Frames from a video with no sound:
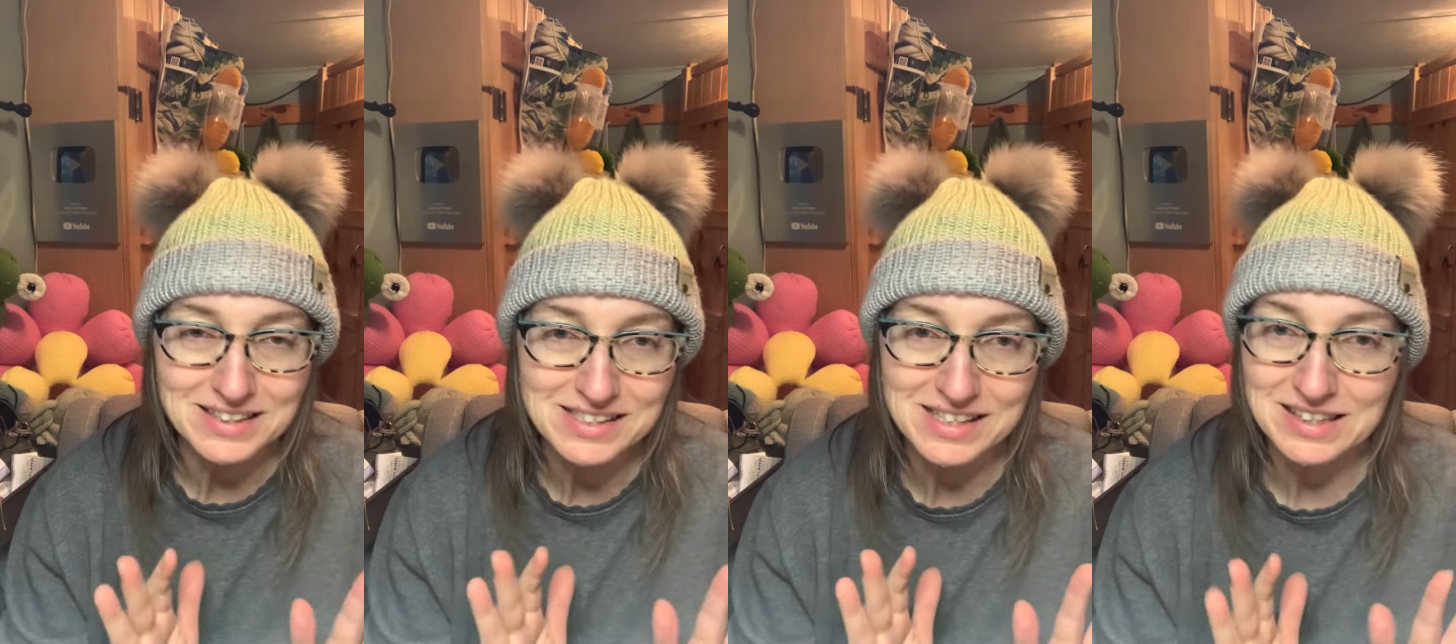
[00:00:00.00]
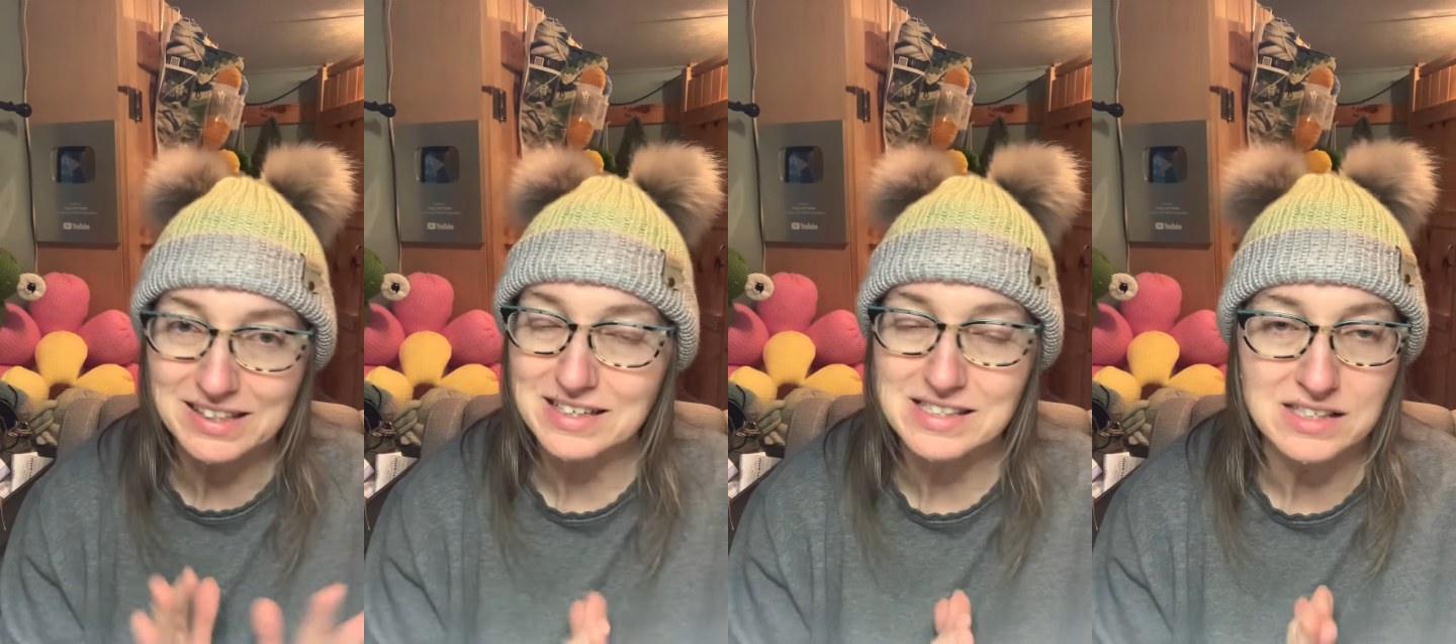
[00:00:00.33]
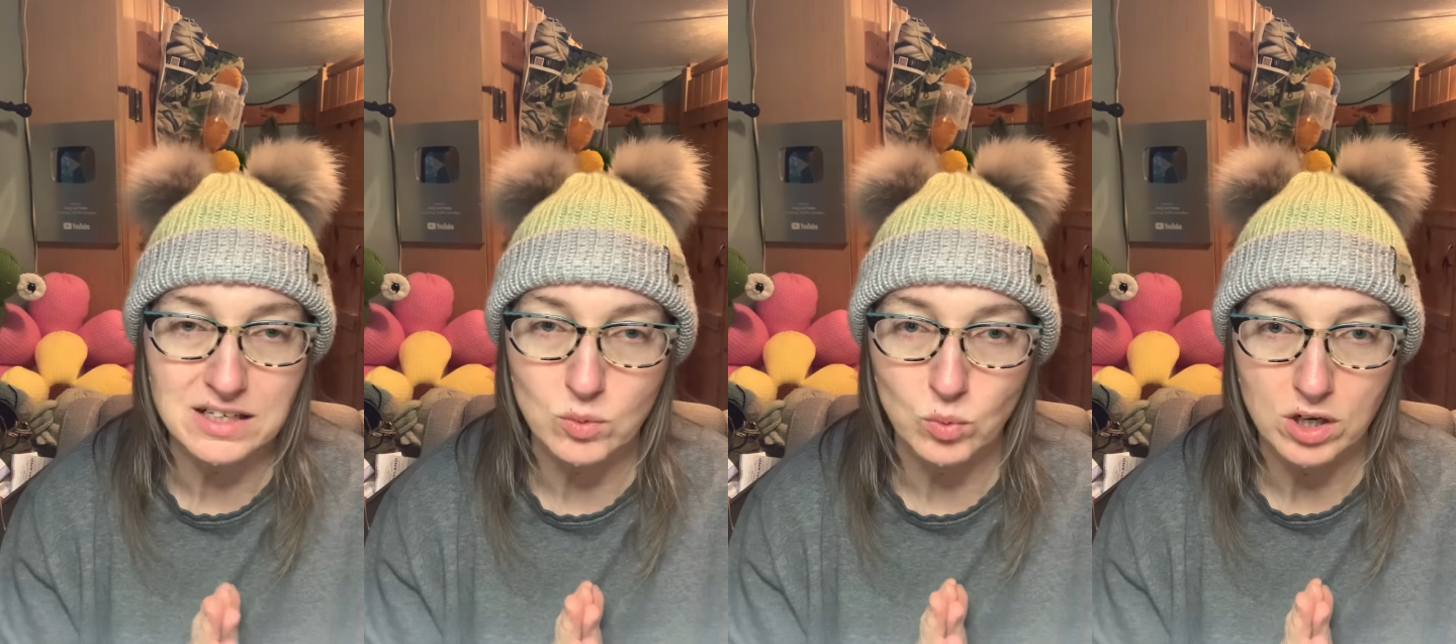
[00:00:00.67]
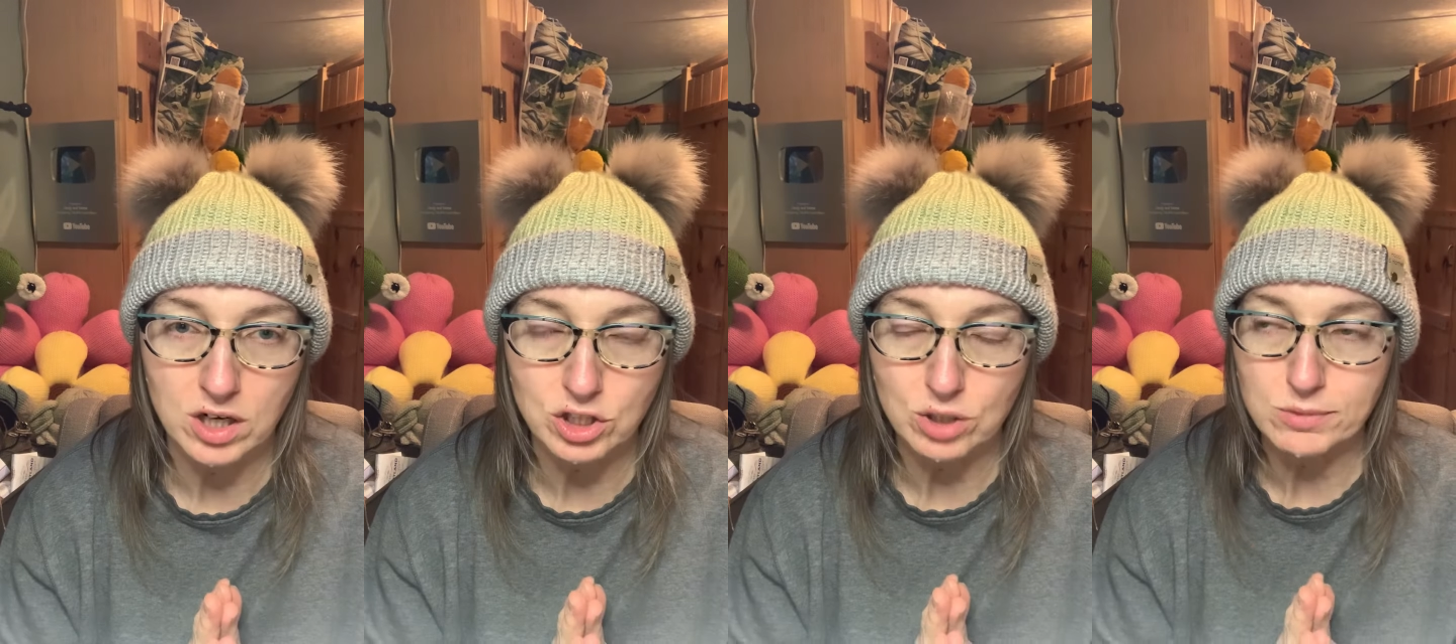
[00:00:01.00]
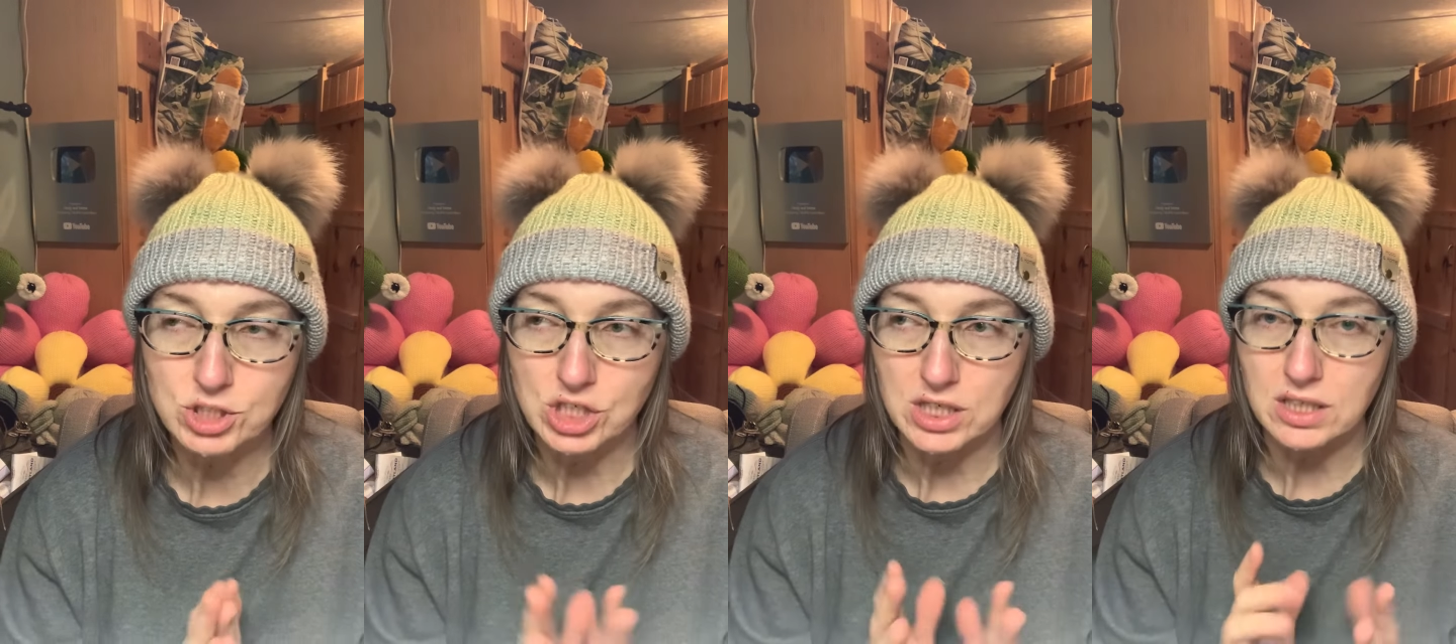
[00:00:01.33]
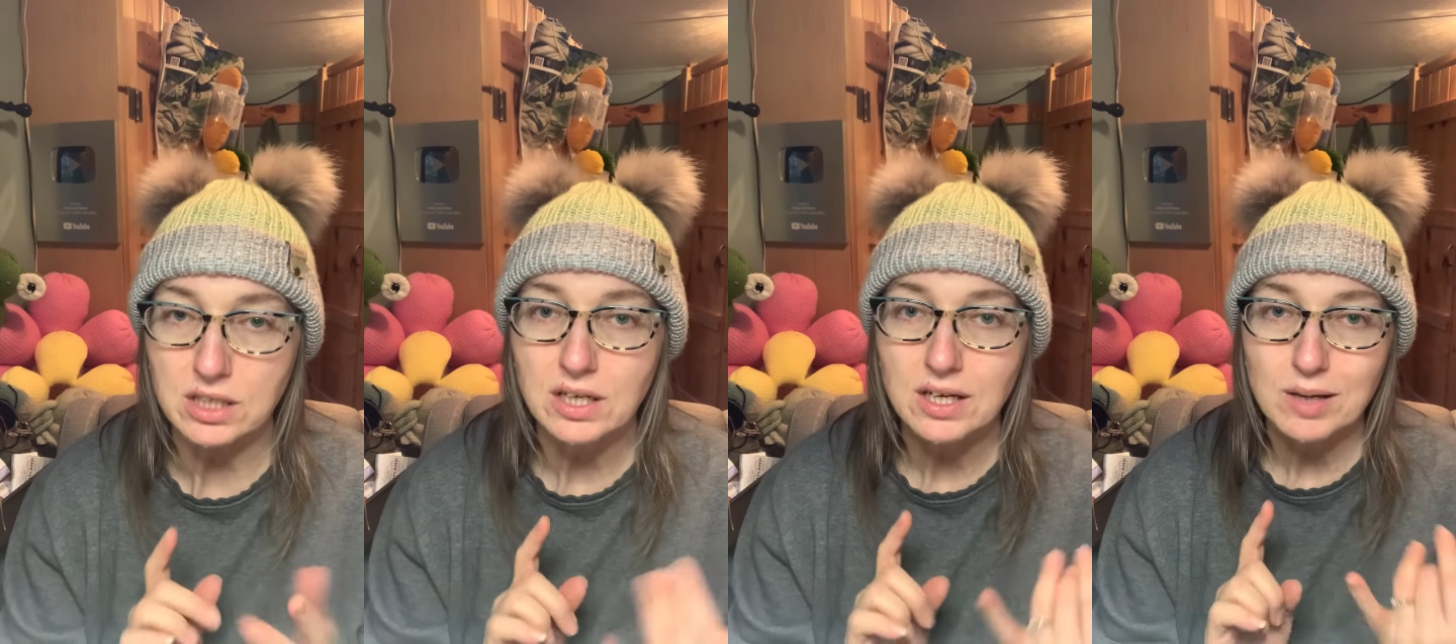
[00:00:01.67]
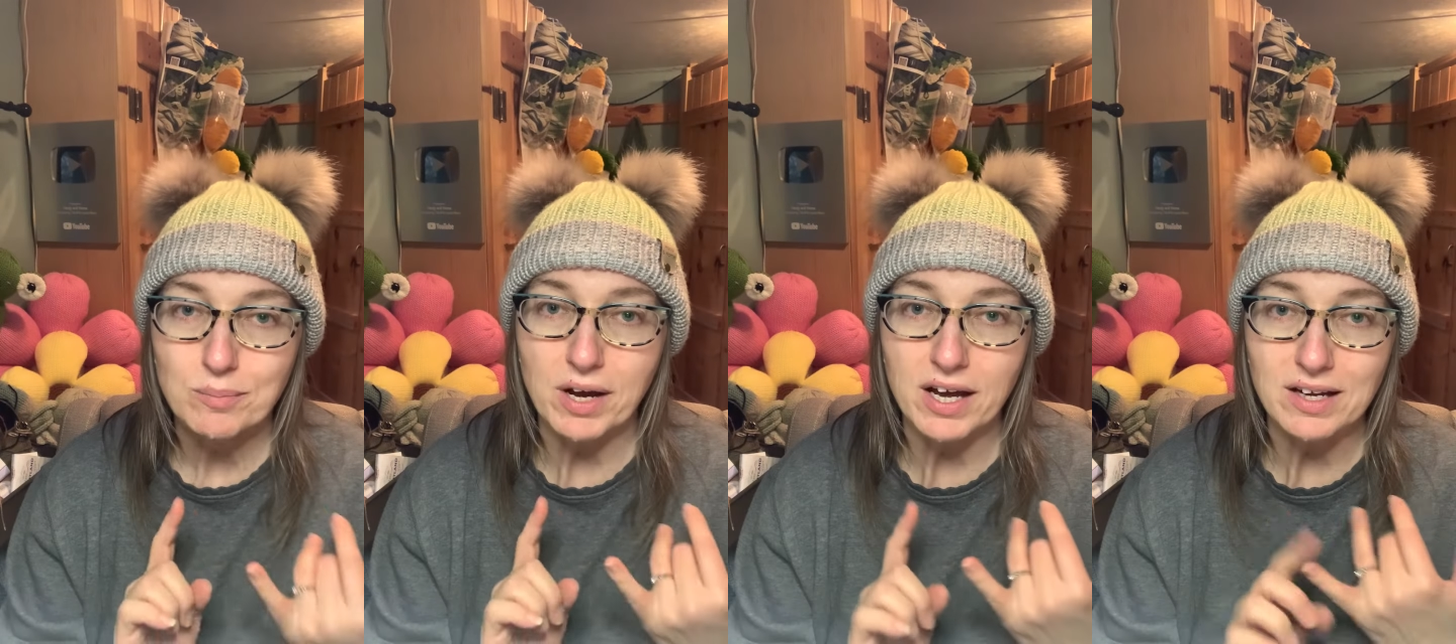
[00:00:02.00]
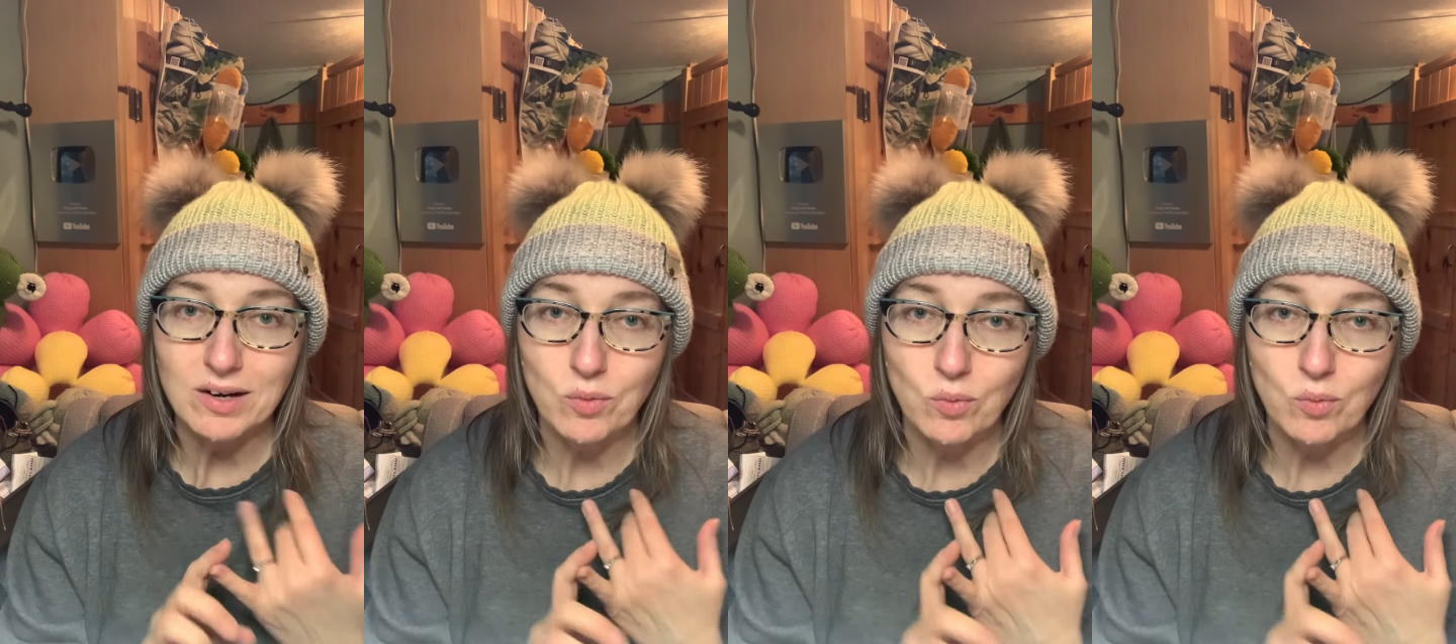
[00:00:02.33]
to say that it isn't going to work on your machine, but